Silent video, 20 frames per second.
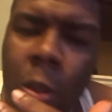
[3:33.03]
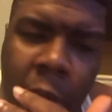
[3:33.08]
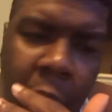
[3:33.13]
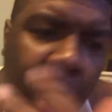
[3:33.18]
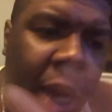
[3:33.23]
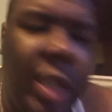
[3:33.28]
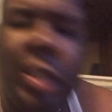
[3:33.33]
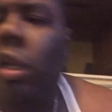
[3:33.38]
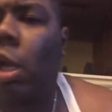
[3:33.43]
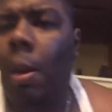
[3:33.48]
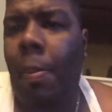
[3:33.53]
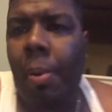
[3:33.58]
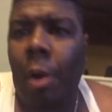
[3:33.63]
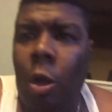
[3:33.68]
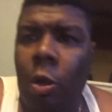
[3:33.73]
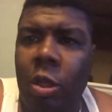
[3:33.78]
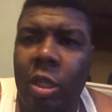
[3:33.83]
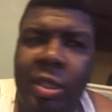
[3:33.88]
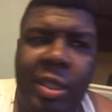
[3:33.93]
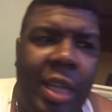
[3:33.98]
Yankees gonna
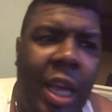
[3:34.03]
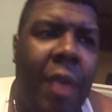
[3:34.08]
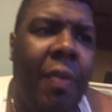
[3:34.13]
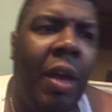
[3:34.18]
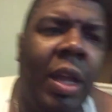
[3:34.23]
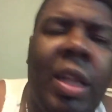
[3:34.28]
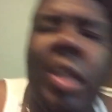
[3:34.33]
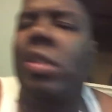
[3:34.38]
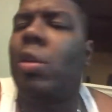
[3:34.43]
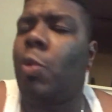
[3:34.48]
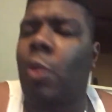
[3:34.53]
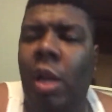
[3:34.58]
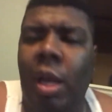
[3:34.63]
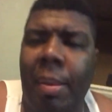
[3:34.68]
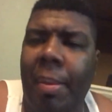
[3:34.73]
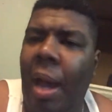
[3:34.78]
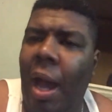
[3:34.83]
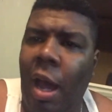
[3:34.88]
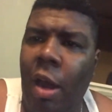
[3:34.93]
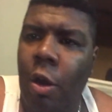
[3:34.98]
blow this save. It doesn't really
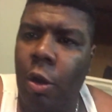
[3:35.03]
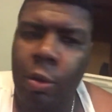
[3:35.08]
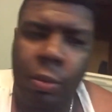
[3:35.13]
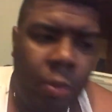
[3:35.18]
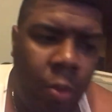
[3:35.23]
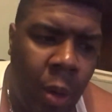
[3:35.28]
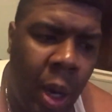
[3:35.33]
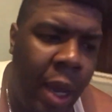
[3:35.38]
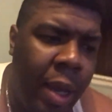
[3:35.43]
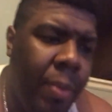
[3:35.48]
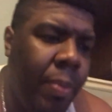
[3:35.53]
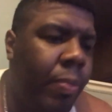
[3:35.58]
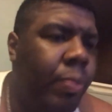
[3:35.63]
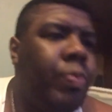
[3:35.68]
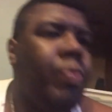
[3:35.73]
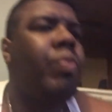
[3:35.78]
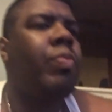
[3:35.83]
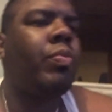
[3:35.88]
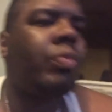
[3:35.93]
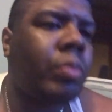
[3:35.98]
matter, right?
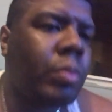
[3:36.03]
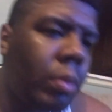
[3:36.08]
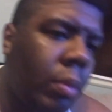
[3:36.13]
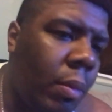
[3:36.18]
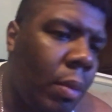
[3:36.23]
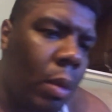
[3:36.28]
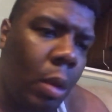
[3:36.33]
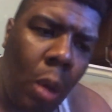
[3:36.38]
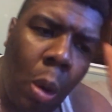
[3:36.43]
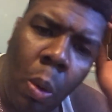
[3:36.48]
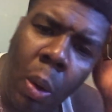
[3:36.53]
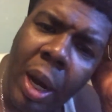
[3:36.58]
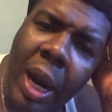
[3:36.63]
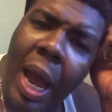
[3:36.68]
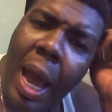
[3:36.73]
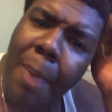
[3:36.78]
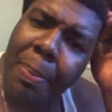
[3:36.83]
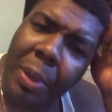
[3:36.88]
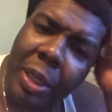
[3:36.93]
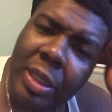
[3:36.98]
What
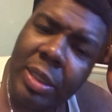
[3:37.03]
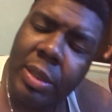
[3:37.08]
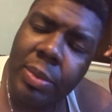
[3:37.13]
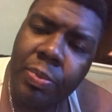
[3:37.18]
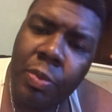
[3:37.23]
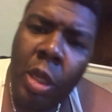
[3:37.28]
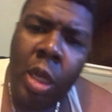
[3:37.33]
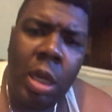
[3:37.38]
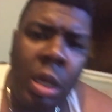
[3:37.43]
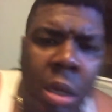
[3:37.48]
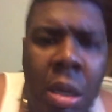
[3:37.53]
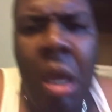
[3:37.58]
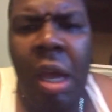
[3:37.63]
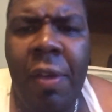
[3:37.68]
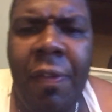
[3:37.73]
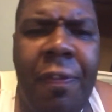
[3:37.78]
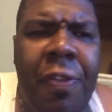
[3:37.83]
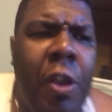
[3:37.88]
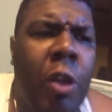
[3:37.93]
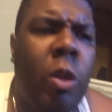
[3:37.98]
happens?
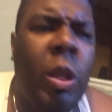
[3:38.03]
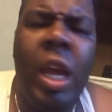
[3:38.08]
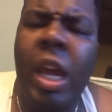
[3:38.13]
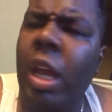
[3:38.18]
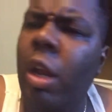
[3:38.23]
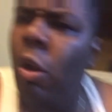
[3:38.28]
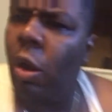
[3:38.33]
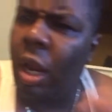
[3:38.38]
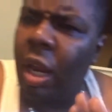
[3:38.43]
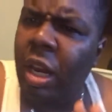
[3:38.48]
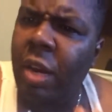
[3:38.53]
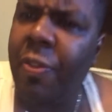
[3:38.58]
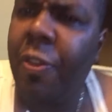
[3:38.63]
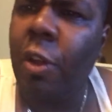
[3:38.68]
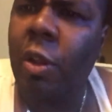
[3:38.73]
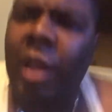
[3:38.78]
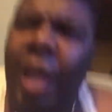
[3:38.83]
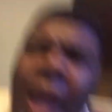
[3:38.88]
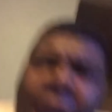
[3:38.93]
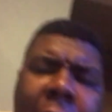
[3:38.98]
Infield in or
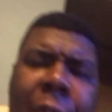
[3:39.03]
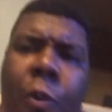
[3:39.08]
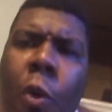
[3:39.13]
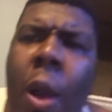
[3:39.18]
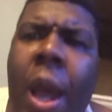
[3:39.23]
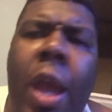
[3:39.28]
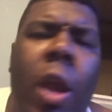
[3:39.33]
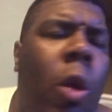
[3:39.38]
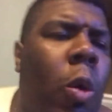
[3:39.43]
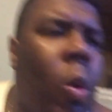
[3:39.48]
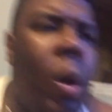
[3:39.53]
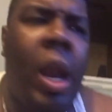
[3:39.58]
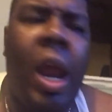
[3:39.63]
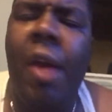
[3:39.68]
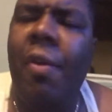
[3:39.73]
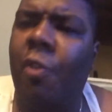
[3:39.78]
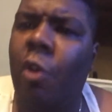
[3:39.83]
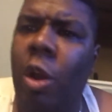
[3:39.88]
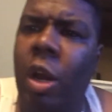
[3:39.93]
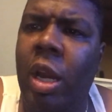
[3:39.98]
infield halfway or
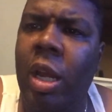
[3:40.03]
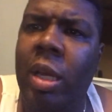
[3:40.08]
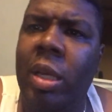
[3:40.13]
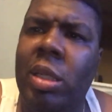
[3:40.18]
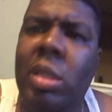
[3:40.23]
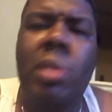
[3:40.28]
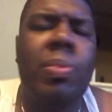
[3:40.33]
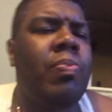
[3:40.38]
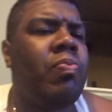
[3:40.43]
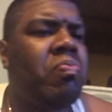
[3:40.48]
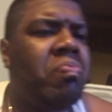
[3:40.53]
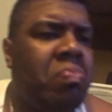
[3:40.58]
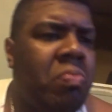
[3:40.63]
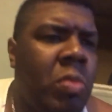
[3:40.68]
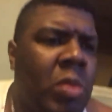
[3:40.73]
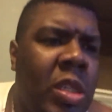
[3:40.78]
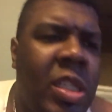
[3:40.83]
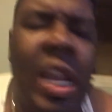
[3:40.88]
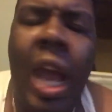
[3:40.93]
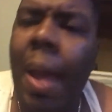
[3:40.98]
whatever it is.
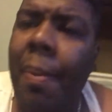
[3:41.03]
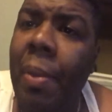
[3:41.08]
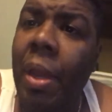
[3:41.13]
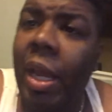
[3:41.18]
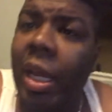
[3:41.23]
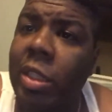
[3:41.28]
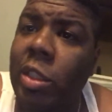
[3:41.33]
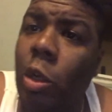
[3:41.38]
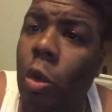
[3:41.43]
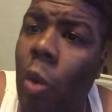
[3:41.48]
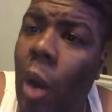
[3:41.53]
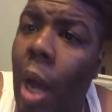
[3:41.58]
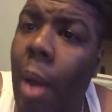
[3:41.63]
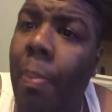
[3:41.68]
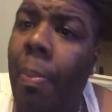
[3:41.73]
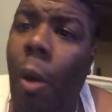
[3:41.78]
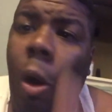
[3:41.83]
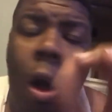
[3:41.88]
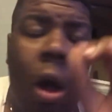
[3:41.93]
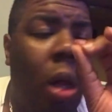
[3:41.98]
Chapman gets a
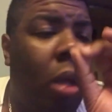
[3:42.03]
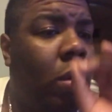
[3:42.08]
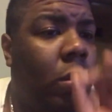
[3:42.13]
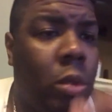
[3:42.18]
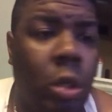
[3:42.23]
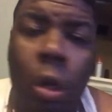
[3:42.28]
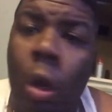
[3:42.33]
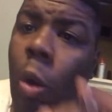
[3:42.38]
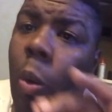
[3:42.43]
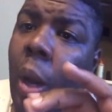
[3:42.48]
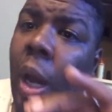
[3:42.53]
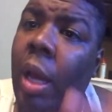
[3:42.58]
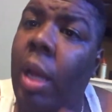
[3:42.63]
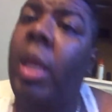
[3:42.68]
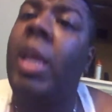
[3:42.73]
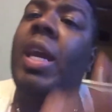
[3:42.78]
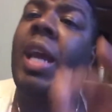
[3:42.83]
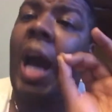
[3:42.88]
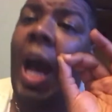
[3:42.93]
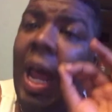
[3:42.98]
ground ball. You know what?
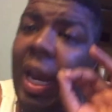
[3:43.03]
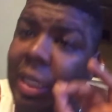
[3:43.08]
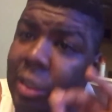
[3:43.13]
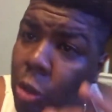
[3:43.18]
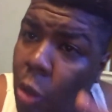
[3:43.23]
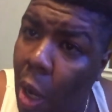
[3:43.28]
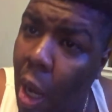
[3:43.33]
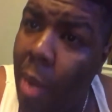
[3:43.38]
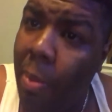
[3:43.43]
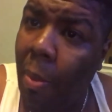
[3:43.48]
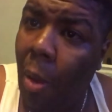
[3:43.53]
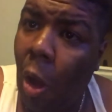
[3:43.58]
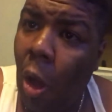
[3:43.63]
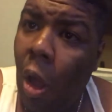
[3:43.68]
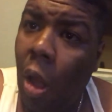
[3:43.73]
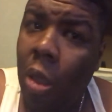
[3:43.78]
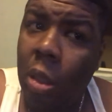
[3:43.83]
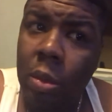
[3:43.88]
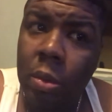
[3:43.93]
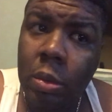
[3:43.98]
He got his ground
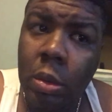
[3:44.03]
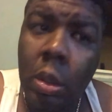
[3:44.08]
ball.